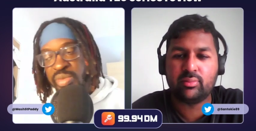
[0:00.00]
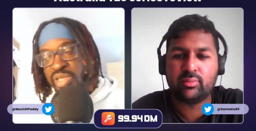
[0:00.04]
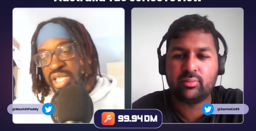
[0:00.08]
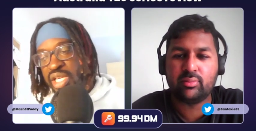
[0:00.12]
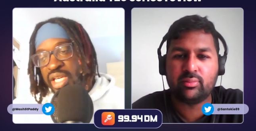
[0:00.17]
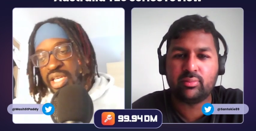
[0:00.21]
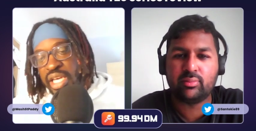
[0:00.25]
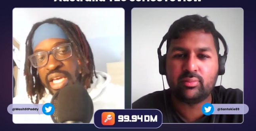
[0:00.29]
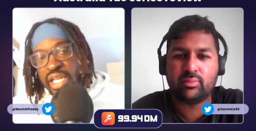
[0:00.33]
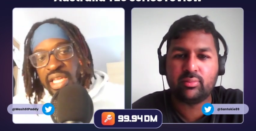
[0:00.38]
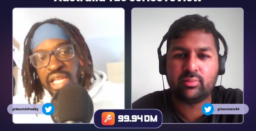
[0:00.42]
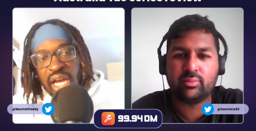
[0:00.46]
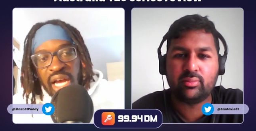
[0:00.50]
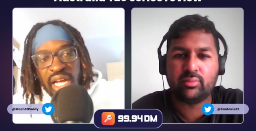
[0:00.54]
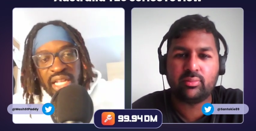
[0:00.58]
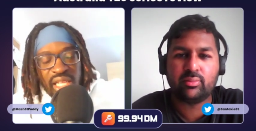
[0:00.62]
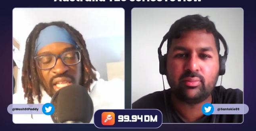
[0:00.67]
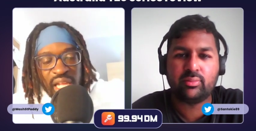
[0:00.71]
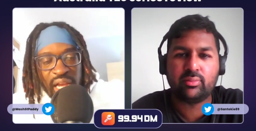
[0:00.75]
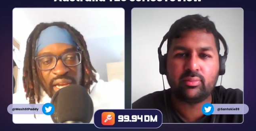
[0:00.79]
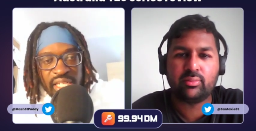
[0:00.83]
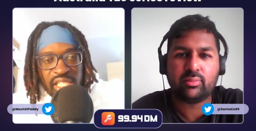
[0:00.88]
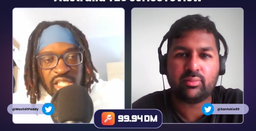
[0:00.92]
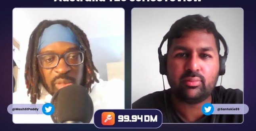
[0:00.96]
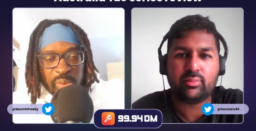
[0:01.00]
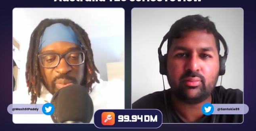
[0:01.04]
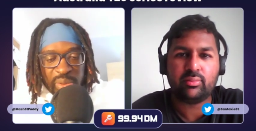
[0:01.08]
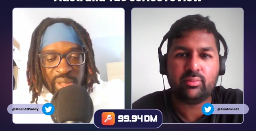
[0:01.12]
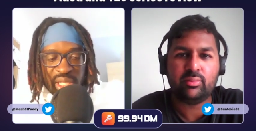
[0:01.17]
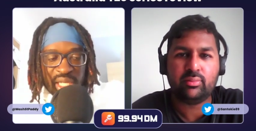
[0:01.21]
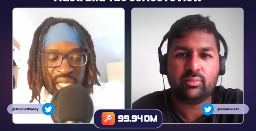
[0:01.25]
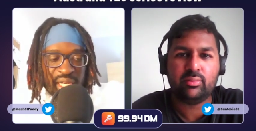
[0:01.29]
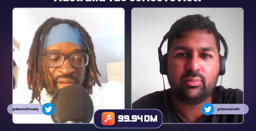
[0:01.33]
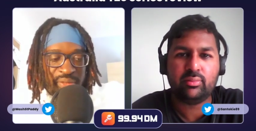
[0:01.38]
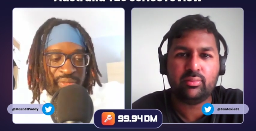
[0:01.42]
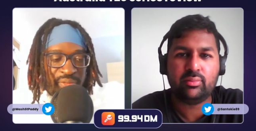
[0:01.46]
Speaker 1: start again. I'd like to
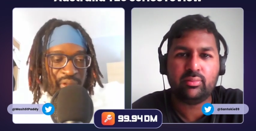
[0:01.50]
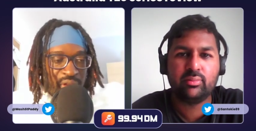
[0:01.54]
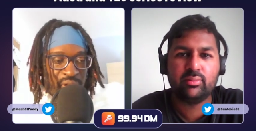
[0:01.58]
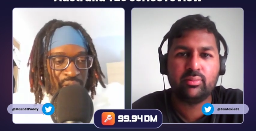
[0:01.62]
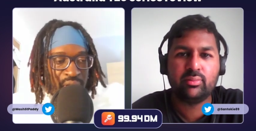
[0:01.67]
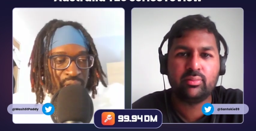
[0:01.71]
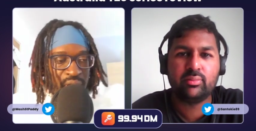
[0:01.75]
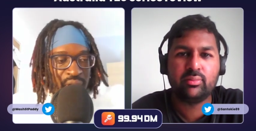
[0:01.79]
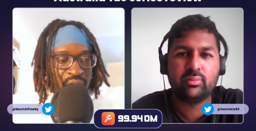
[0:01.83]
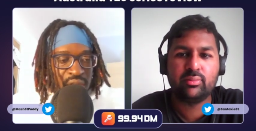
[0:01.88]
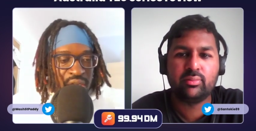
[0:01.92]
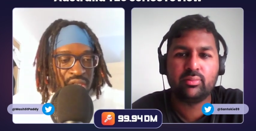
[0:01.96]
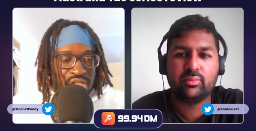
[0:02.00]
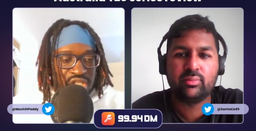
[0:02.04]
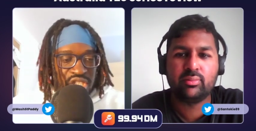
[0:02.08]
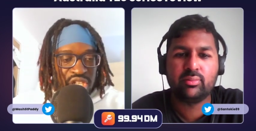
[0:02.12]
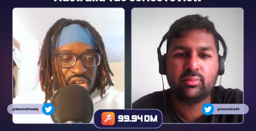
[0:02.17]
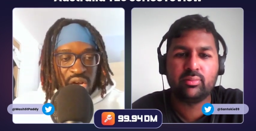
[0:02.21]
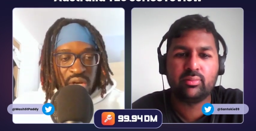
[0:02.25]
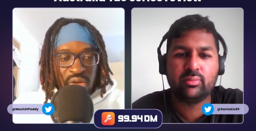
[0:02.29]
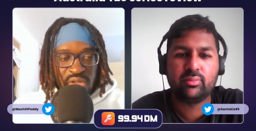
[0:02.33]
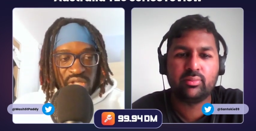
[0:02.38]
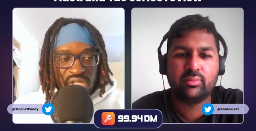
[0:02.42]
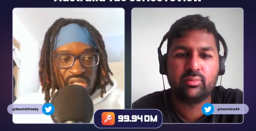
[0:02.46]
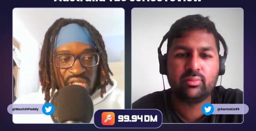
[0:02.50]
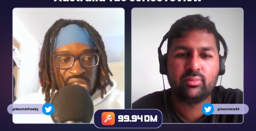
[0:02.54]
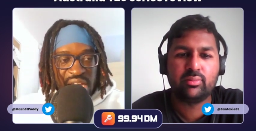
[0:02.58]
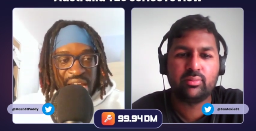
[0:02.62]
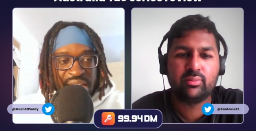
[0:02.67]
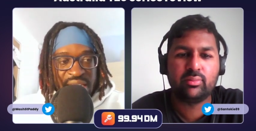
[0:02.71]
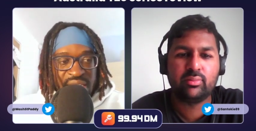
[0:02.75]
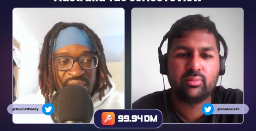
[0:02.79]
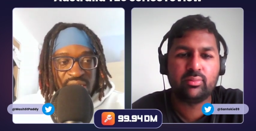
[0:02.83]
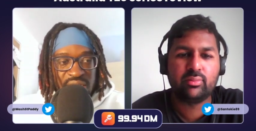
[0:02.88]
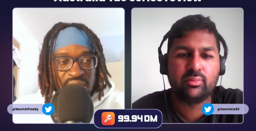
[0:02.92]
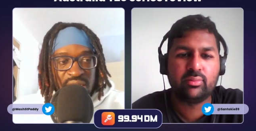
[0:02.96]
believe that Charles has
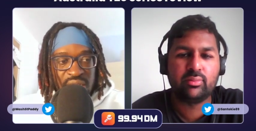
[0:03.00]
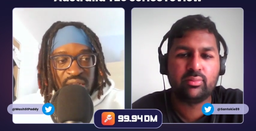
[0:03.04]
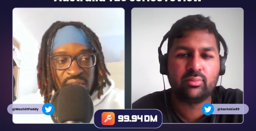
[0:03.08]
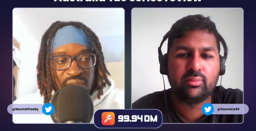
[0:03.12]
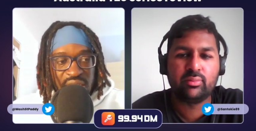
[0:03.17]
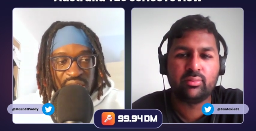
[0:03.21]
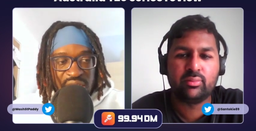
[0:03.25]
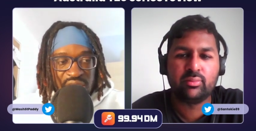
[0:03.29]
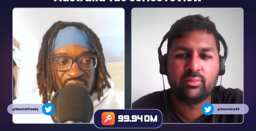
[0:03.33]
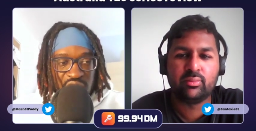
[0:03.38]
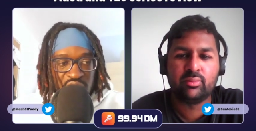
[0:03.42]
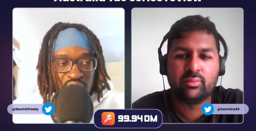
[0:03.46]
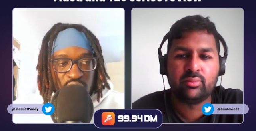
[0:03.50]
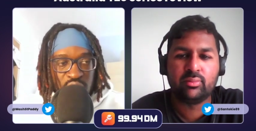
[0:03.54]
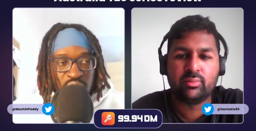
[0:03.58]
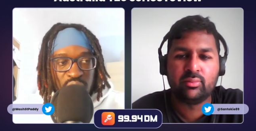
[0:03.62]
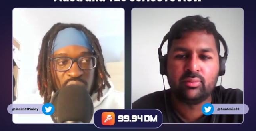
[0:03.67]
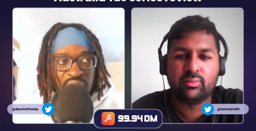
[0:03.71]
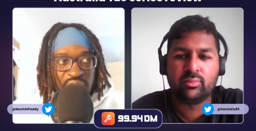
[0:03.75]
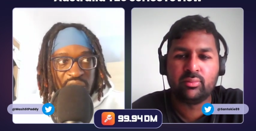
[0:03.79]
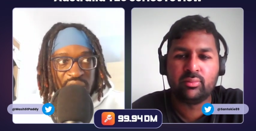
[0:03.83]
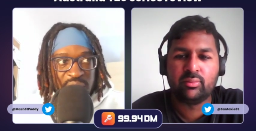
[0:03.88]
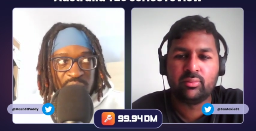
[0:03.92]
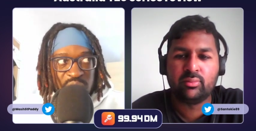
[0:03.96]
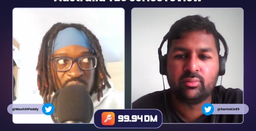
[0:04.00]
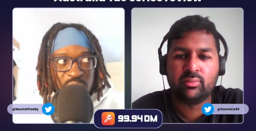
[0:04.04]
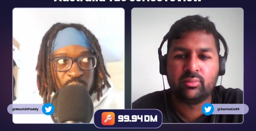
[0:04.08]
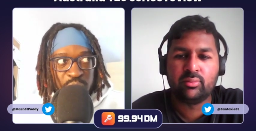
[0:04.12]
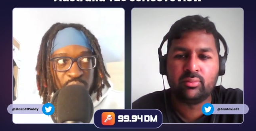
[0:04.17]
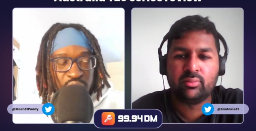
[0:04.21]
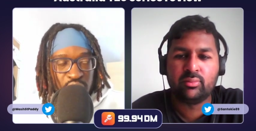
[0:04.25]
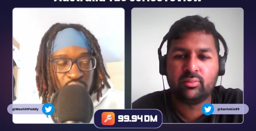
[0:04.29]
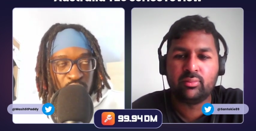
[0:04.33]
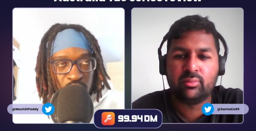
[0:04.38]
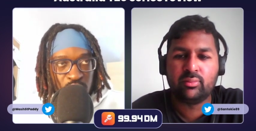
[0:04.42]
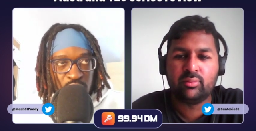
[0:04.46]
had these two games
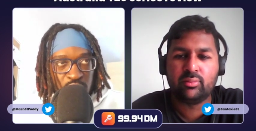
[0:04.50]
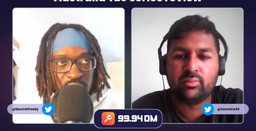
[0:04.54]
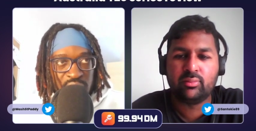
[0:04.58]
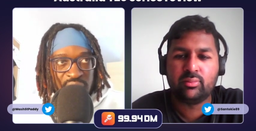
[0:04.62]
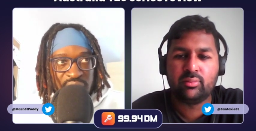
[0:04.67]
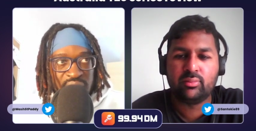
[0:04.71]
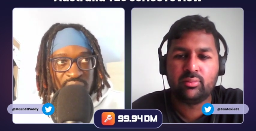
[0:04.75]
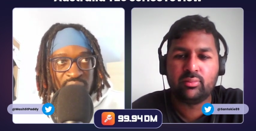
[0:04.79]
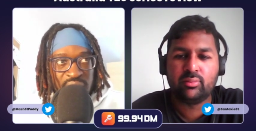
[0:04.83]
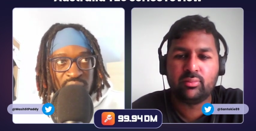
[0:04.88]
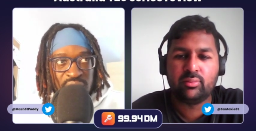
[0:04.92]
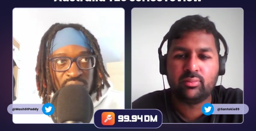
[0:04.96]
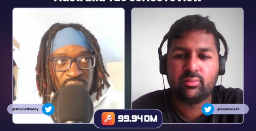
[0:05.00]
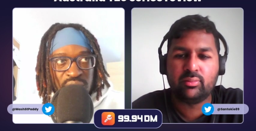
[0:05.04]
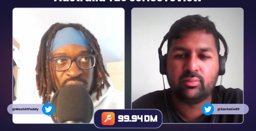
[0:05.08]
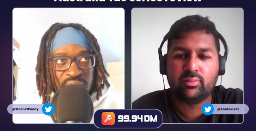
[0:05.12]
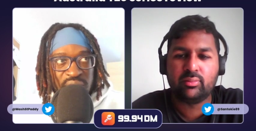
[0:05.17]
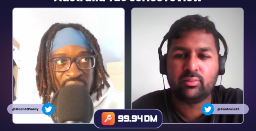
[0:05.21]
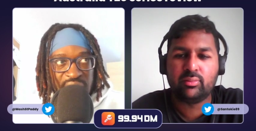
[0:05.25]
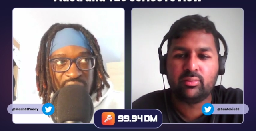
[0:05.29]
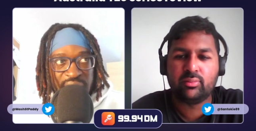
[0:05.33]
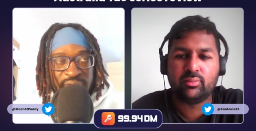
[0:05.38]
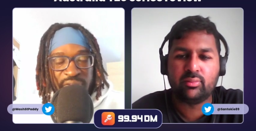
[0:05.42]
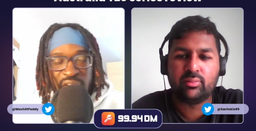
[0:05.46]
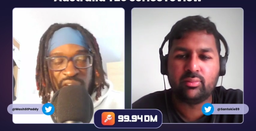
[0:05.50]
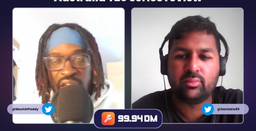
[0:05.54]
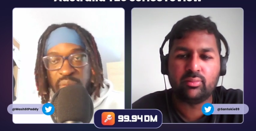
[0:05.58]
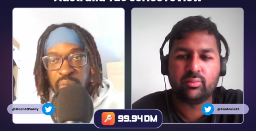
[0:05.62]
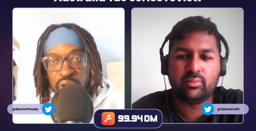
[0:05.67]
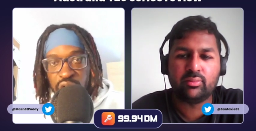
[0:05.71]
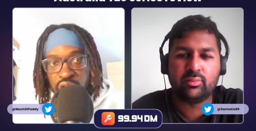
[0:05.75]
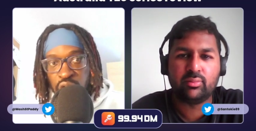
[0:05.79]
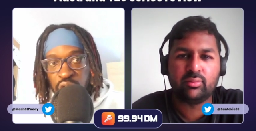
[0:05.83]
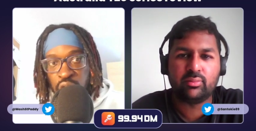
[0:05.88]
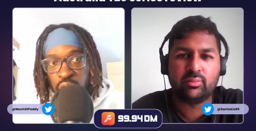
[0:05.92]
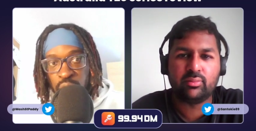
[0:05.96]
purely to give him
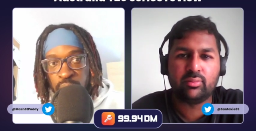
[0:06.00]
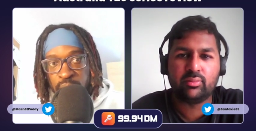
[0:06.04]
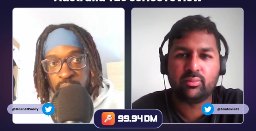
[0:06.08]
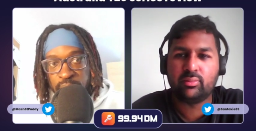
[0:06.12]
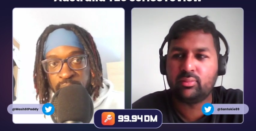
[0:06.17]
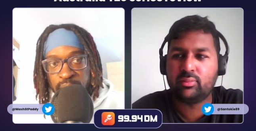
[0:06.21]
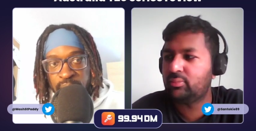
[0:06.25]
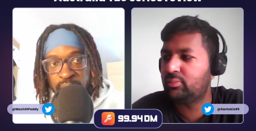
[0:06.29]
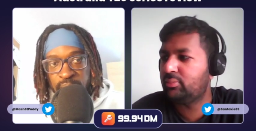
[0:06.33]
a go,